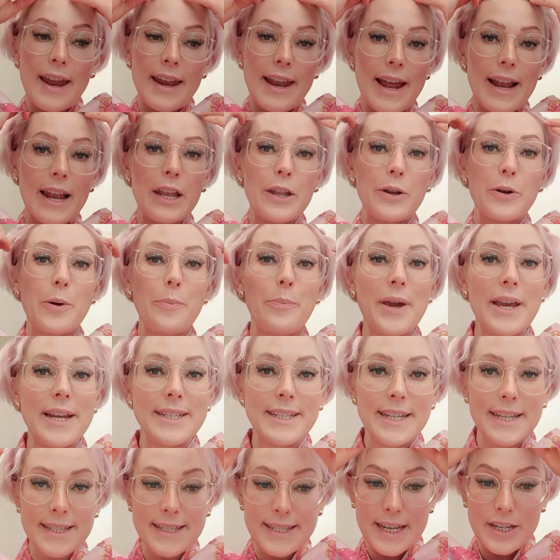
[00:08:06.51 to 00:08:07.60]
and had a little
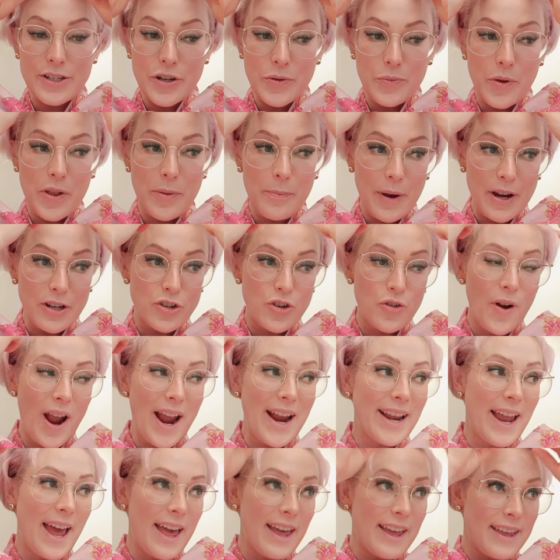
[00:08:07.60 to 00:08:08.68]
PT session with my
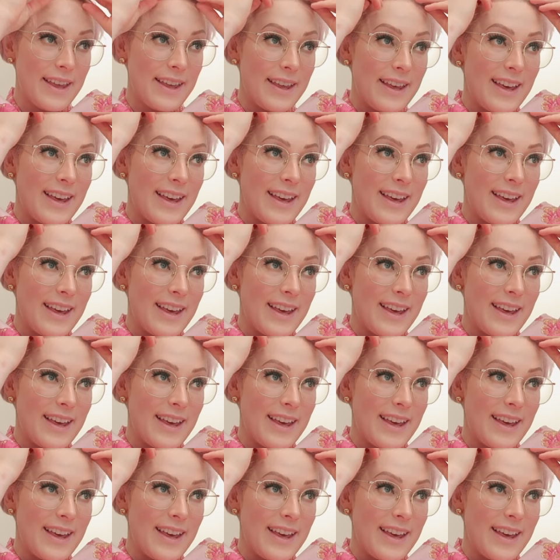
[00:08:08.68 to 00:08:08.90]
trainer.